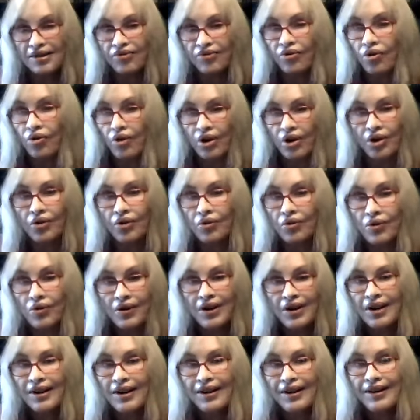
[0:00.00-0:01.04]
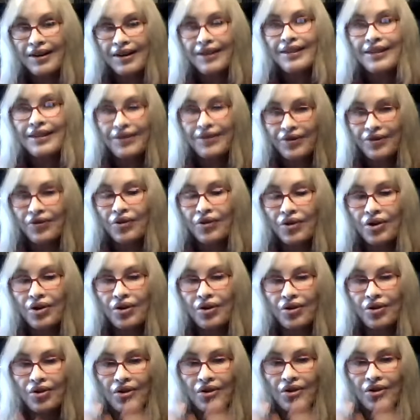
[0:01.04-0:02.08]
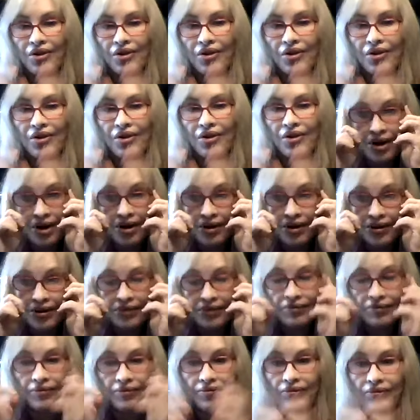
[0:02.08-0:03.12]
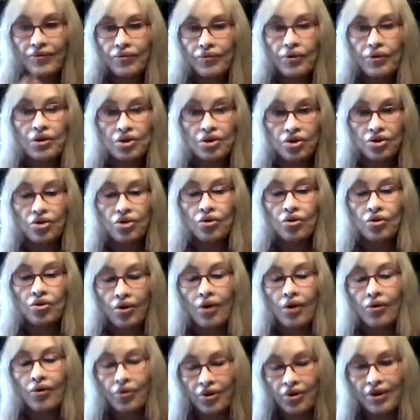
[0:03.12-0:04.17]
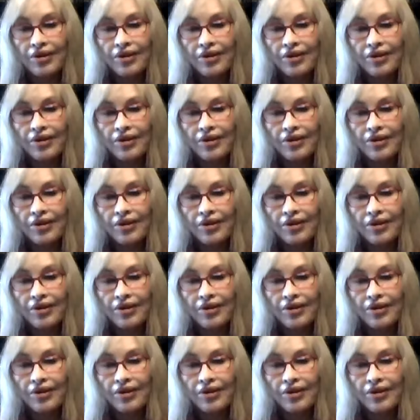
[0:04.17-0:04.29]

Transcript: for you, mm-hmm. for your personal growth.